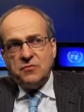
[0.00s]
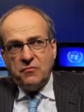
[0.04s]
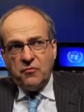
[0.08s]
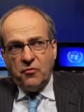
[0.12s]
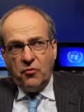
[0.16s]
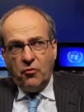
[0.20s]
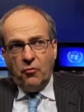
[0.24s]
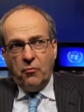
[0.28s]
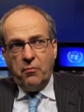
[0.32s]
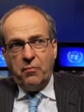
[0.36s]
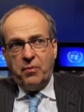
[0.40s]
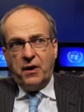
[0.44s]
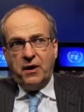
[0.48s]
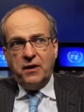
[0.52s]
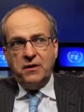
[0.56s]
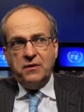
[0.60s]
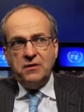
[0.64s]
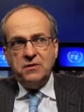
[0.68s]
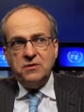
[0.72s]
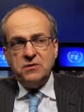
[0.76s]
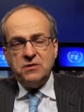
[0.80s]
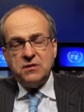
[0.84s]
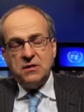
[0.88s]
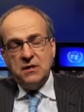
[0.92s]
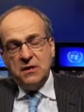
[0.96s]
of all
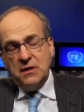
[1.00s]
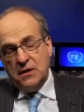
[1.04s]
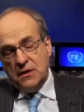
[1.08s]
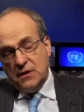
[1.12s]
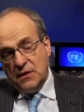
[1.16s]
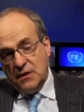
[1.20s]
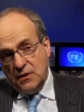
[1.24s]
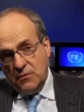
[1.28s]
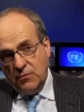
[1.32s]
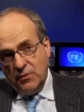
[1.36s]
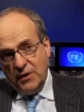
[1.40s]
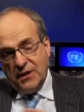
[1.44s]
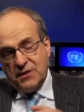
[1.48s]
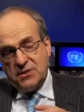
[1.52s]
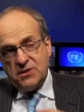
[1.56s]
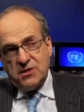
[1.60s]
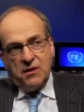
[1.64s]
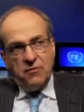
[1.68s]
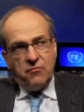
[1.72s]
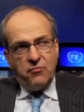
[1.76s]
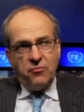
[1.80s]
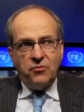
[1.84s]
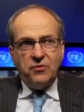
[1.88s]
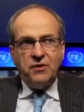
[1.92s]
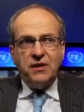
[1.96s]
parties. We had
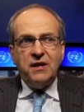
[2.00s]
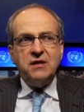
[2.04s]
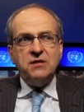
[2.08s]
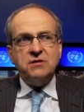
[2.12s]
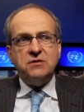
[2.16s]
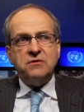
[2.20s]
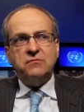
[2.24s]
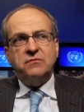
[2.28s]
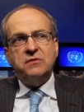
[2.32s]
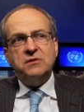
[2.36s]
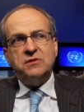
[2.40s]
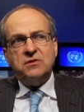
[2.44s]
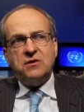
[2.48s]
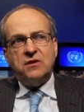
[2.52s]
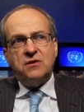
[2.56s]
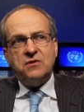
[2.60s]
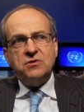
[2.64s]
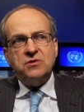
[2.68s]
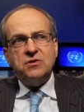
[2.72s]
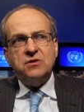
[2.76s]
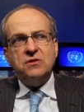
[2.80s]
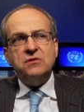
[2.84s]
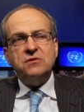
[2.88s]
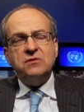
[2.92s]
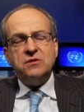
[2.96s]
several days of
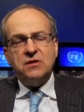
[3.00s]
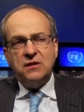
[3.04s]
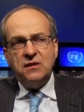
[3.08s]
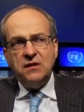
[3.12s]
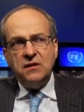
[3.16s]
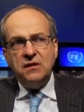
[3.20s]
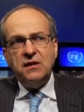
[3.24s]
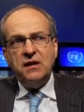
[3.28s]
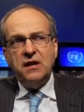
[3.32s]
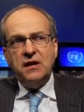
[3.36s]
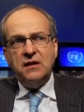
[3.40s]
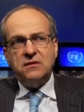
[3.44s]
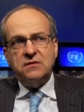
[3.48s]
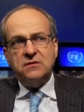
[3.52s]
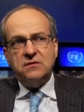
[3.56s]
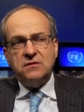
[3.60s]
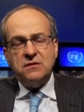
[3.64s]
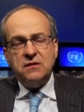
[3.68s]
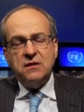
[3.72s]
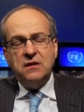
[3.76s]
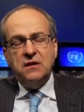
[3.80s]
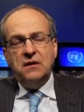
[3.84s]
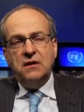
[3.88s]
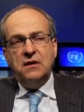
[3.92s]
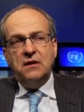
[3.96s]
discussions, and in the
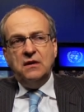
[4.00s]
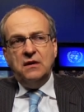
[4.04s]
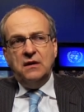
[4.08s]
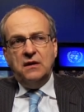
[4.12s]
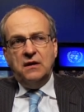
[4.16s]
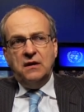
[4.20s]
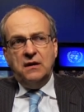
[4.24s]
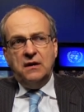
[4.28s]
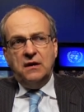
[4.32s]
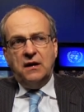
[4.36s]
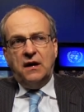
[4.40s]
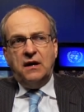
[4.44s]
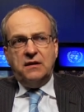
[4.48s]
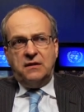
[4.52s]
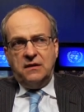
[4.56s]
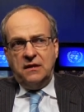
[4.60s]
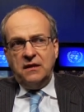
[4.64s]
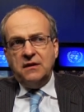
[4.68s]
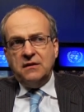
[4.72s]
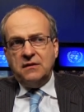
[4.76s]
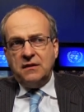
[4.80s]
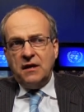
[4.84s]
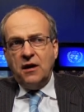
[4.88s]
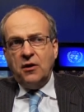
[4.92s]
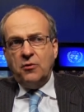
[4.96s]
end, uh, I
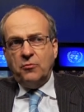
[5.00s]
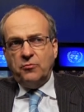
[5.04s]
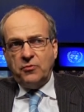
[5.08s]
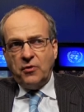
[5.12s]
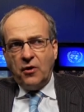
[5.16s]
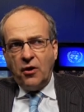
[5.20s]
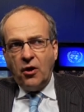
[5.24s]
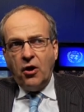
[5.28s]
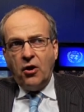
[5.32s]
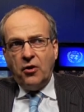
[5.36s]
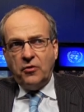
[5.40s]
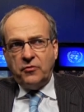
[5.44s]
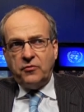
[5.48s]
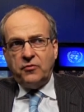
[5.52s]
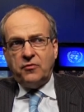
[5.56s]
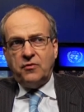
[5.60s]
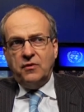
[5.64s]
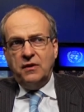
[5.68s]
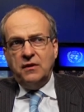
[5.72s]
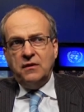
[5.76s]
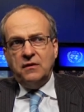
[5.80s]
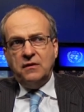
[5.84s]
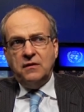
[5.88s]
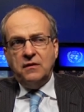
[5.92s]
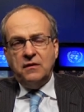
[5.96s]
think it helped a lot
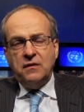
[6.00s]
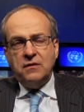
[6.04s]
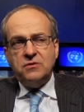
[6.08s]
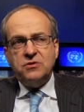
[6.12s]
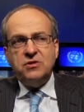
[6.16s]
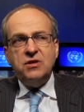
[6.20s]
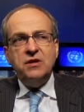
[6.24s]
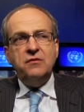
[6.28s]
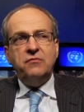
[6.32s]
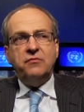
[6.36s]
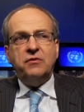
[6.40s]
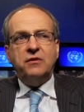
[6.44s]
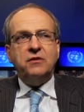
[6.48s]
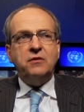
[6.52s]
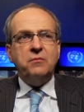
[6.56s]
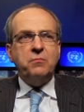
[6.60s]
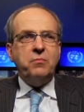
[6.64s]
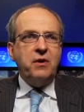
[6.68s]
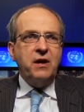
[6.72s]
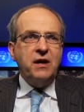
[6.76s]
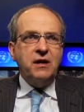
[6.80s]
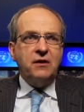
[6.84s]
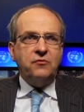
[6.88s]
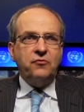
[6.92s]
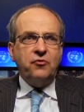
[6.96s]
in achieving the
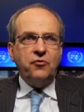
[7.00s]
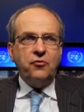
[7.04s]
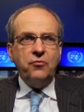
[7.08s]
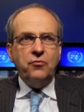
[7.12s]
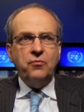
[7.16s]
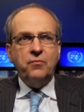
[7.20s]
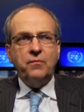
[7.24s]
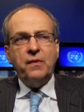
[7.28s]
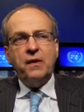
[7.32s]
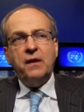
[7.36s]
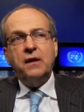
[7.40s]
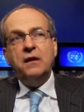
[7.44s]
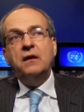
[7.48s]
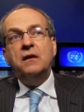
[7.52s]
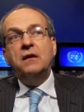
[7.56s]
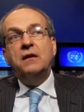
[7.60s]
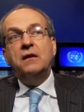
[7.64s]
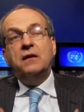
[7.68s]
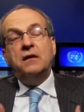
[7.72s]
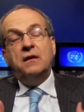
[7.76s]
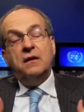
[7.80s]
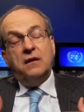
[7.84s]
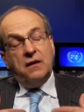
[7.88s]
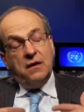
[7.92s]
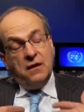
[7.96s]
breakthrough.
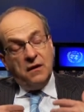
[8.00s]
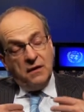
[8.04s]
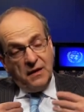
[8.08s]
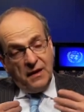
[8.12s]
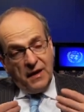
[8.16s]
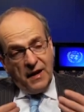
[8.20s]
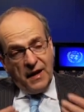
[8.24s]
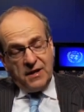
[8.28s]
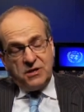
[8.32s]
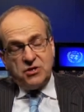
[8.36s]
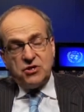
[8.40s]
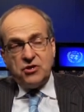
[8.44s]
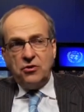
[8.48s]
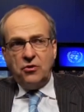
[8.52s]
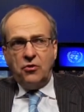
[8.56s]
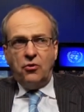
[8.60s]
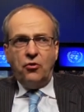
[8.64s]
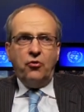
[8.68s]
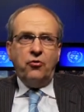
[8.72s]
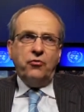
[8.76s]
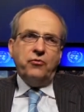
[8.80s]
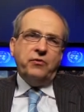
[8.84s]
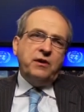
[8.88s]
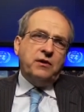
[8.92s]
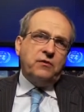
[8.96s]
An election
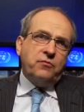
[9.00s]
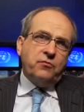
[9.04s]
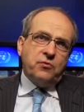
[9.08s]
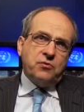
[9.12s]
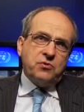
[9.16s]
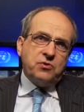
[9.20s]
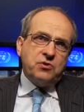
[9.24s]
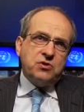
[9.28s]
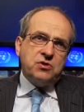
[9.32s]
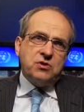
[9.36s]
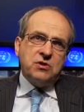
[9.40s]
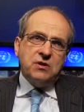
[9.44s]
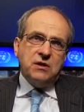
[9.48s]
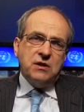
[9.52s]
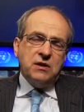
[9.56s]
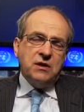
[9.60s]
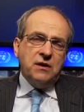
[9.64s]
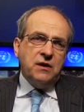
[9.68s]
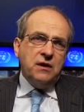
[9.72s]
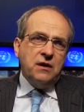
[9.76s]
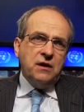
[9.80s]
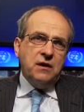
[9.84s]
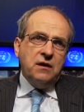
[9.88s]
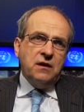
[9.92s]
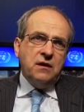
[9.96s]
law that was uh,
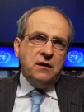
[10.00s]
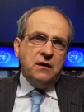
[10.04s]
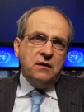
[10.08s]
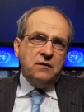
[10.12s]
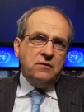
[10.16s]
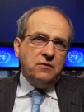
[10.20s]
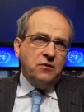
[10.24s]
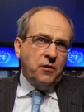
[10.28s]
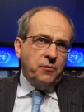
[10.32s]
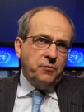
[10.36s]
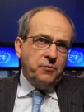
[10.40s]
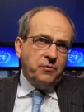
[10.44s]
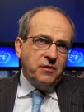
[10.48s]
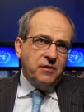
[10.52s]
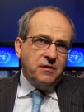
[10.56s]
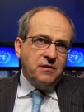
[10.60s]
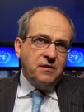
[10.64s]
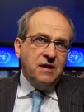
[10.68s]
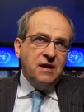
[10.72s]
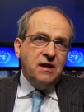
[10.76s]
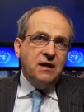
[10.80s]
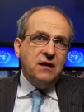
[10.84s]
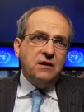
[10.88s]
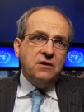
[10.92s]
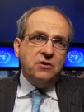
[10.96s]
uh, adopted
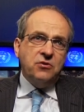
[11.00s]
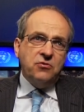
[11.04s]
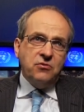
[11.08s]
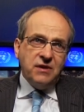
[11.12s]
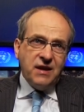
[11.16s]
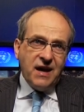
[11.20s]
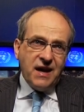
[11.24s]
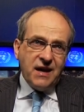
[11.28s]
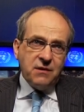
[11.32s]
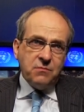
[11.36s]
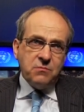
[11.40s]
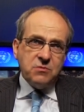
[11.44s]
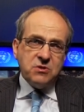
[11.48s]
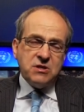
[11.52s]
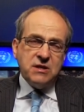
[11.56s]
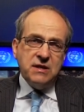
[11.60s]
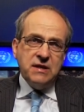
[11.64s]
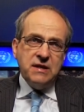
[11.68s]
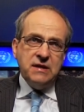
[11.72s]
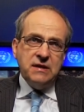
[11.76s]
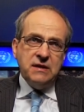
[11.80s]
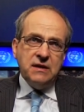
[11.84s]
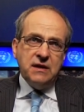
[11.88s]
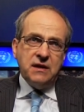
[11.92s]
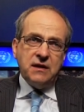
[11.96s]
near
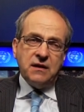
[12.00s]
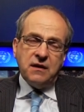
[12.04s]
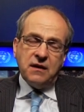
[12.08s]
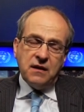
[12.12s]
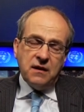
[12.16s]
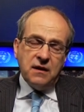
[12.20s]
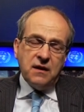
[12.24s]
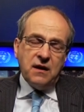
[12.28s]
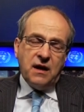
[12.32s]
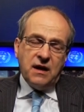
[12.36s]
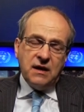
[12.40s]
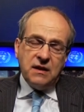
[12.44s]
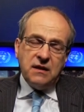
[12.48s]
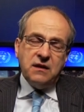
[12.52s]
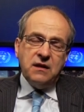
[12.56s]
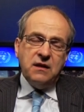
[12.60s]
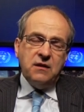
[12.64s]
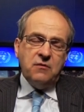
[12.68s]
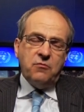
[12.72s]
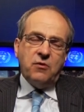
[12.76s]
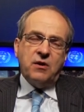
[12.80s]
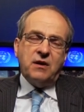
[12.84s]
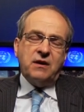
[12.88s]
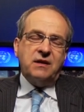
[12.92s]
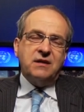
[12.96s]
unanimously, and I
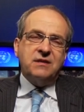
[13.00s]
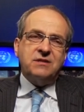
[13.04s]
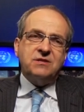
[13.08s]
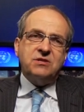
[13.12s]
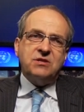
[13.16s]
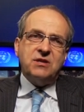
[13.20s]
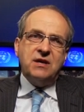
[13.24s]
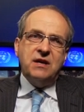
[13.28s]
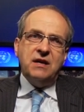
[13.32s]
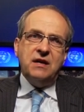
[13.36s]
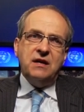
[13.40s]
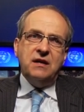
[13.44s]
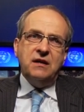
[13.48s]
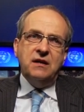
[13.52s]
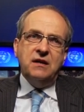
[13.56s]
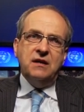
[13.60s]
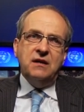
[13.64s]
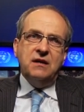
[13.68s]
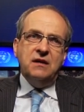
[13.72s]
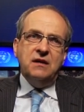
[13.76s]
think one can say